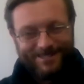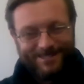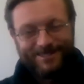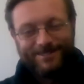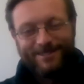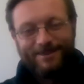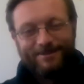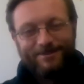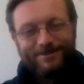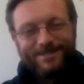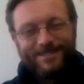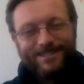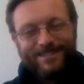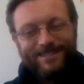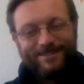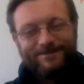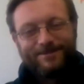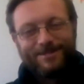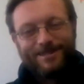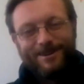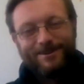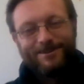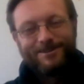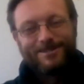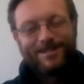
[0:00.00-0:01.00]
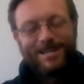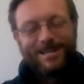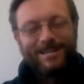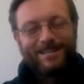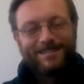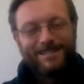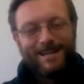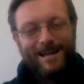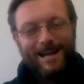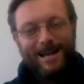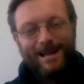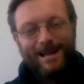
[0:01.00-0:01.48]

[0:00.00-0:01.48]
So that was it was an entertaining time.